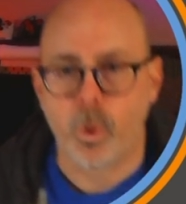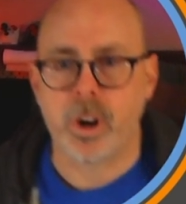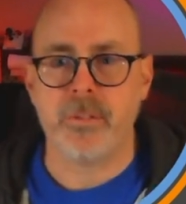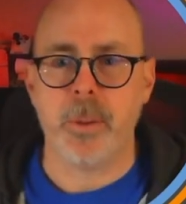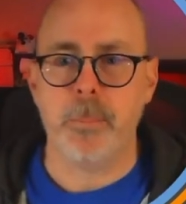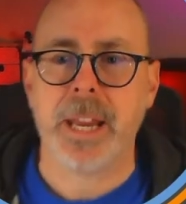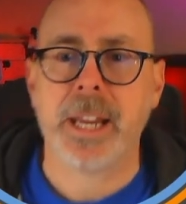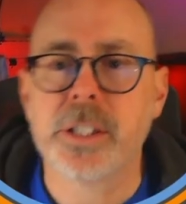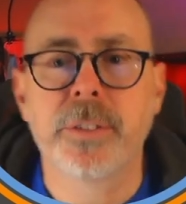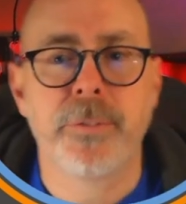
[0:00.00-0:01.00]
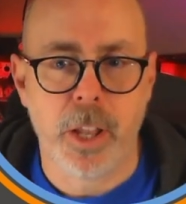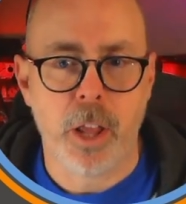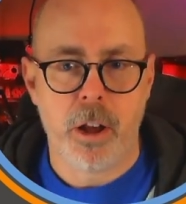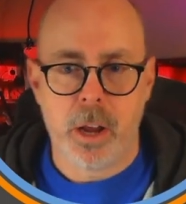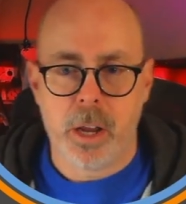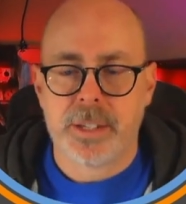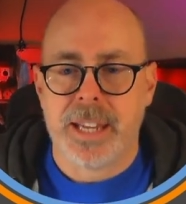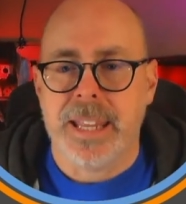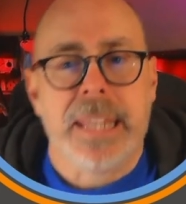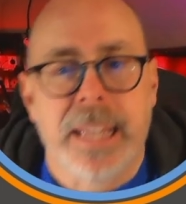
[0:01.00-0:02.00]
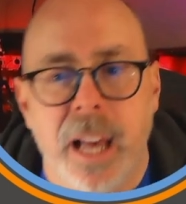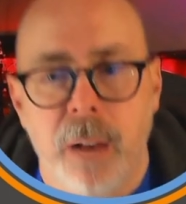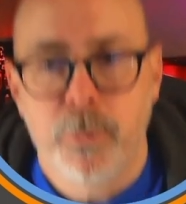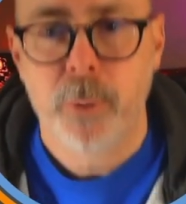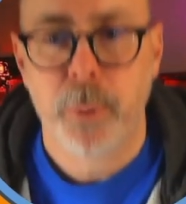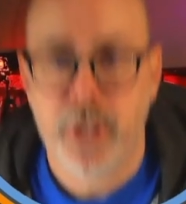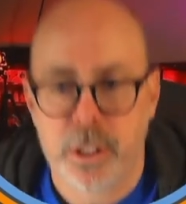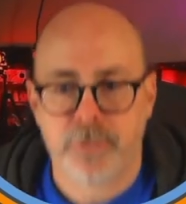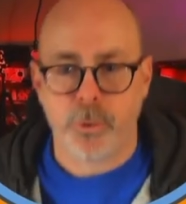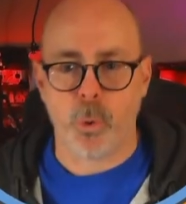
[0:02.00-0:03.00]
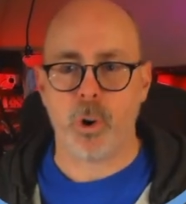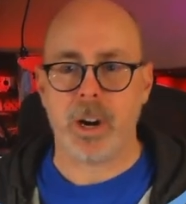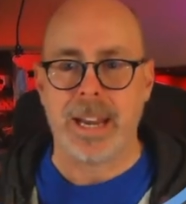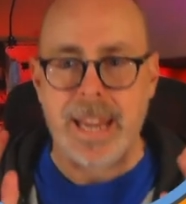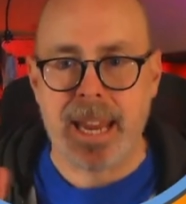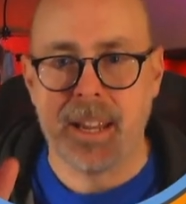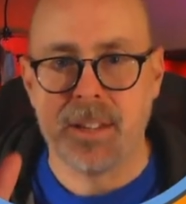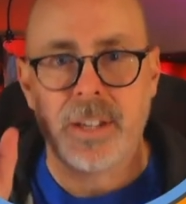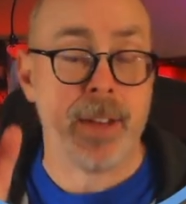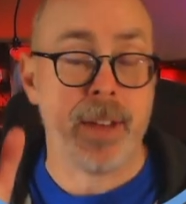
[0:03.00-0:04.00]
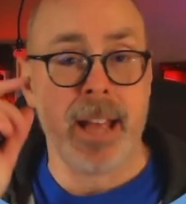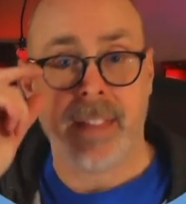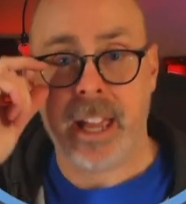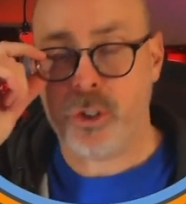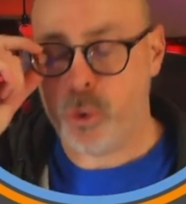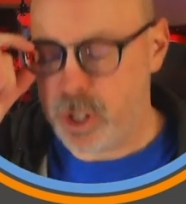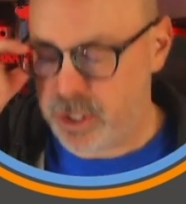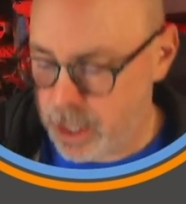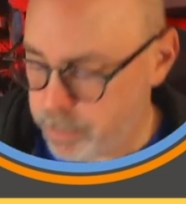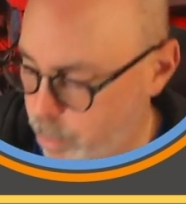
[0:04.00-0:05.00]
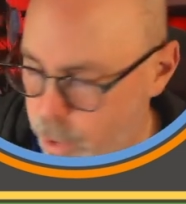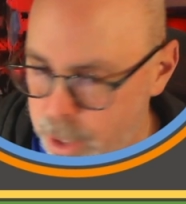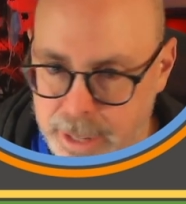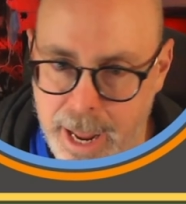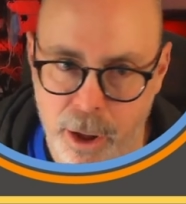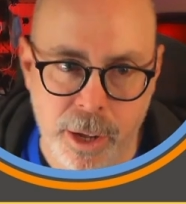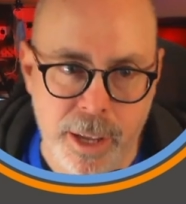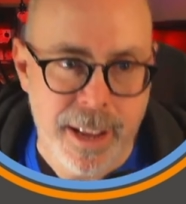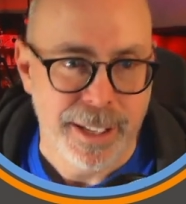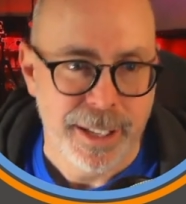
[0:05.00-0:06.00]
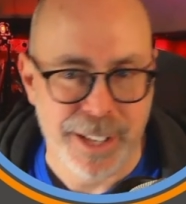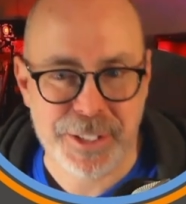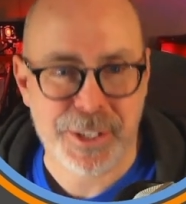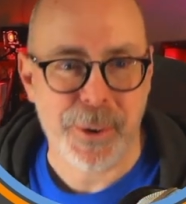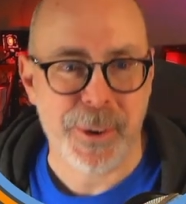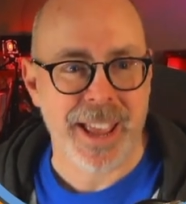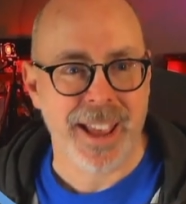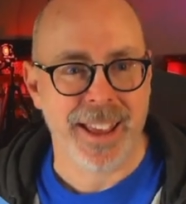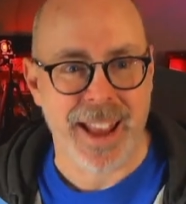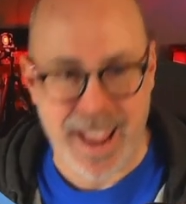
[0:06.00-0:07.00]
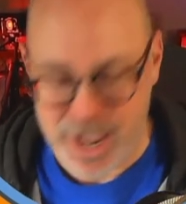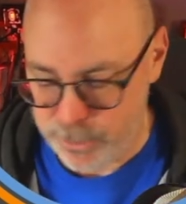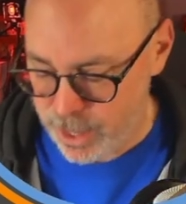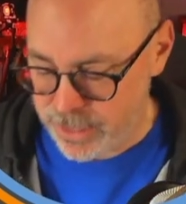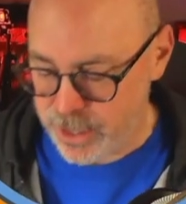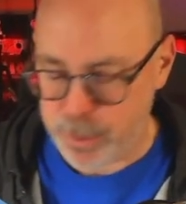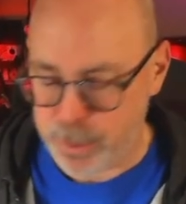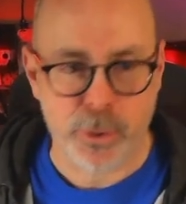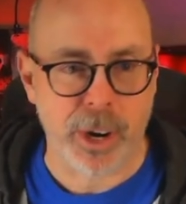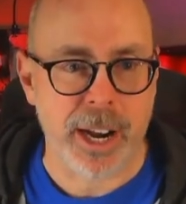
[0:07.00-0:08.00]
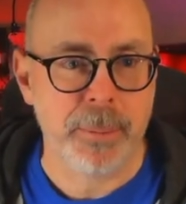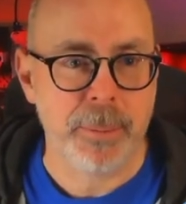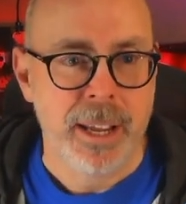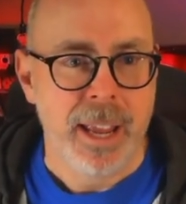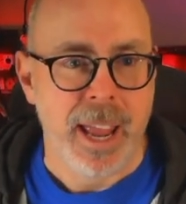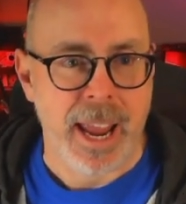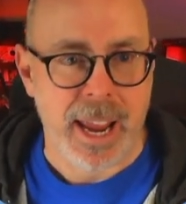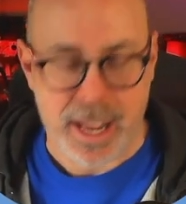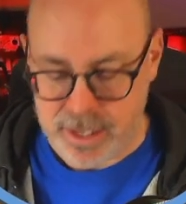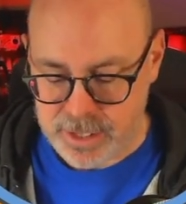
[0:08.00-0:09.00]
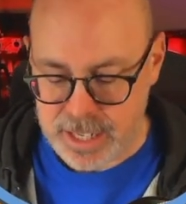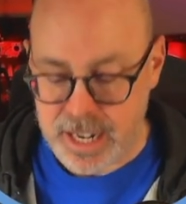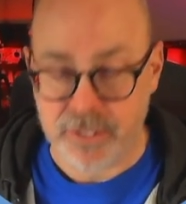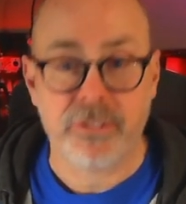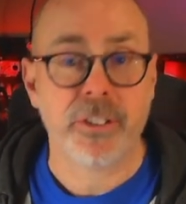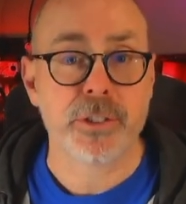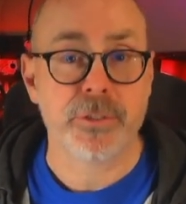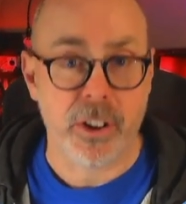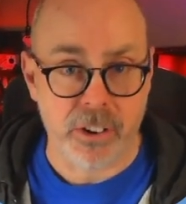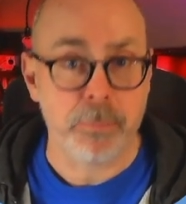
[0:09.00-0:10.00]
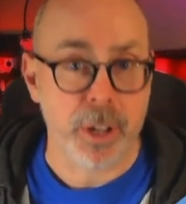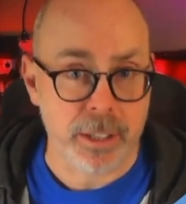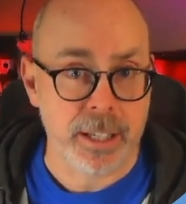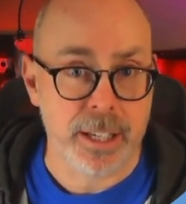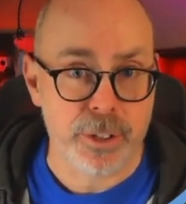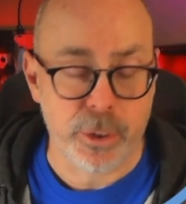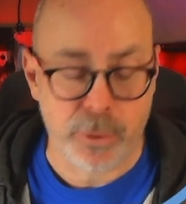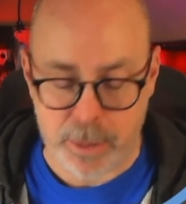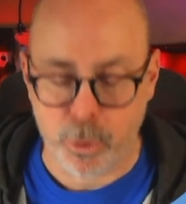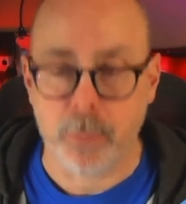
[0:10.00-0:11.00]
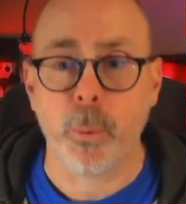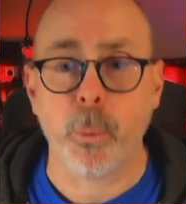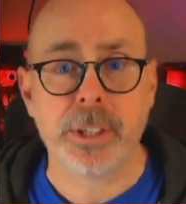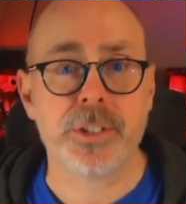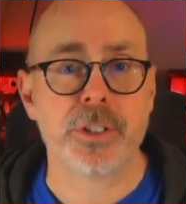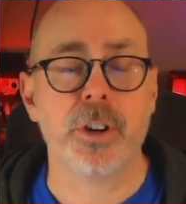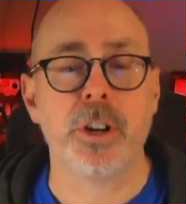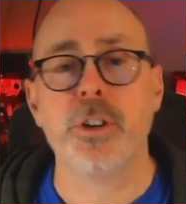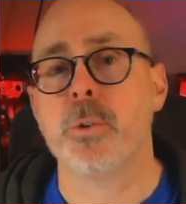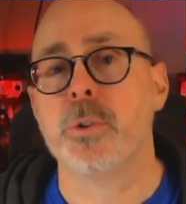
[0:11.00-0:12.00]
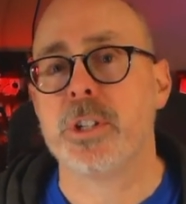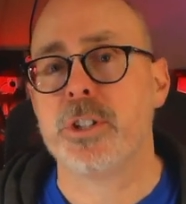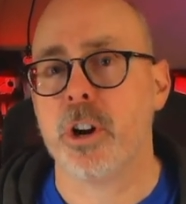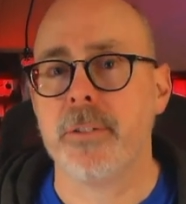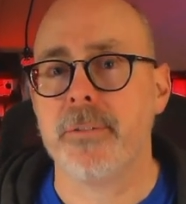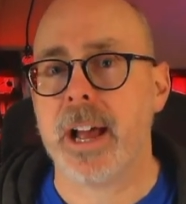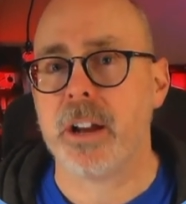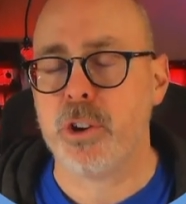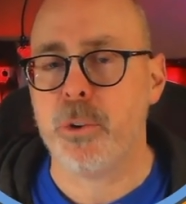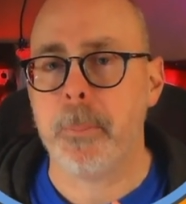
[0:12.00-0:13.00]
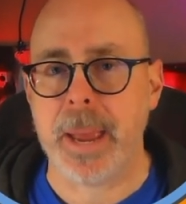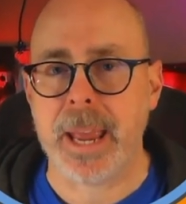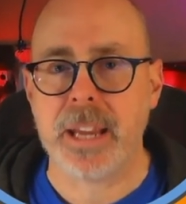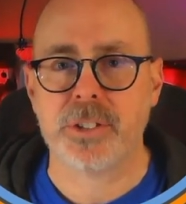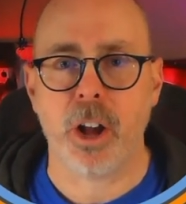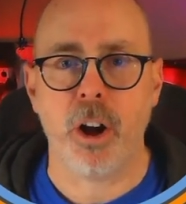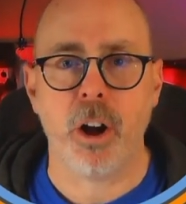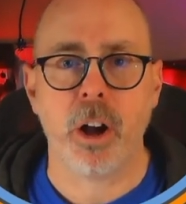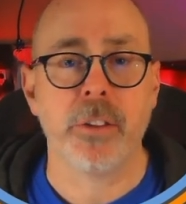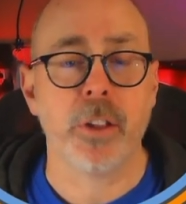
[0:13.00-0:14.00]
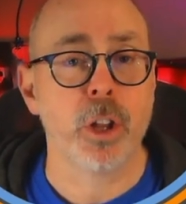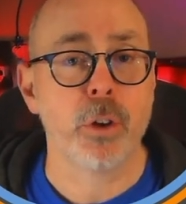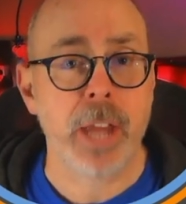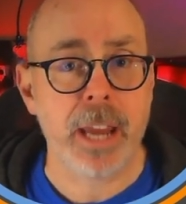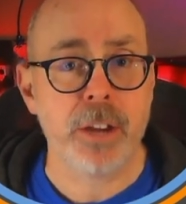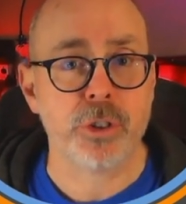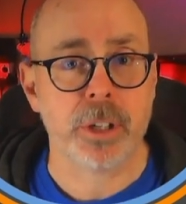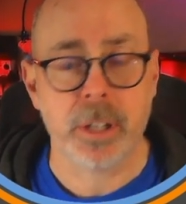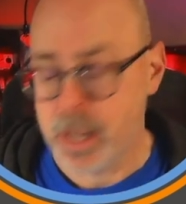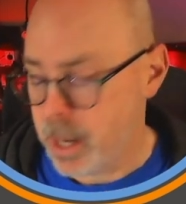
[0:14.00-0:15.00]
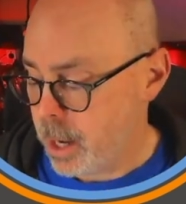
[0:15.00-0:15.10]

One of the biggest flaws in the Commodore Plus 4 is, in fact, that joystick port. Now, let's go ahead and run this program and see if, first of all, I have plugged it into the right port. But what this is going to do is return a value based on the location